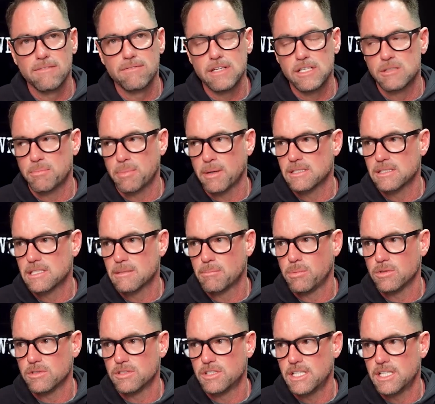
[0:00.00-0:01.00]
these
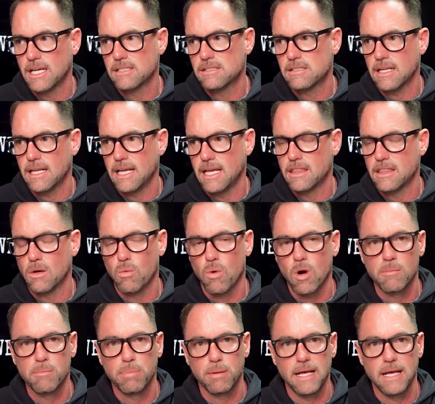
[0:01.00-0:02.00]
principles just in the
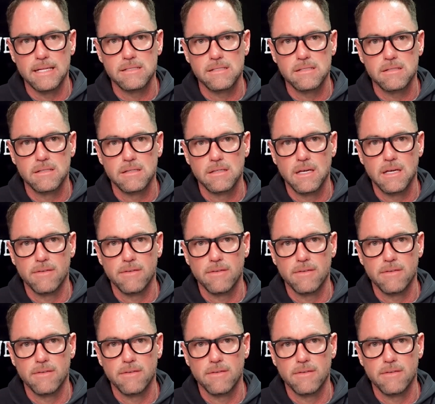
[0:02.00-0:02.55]
workplace.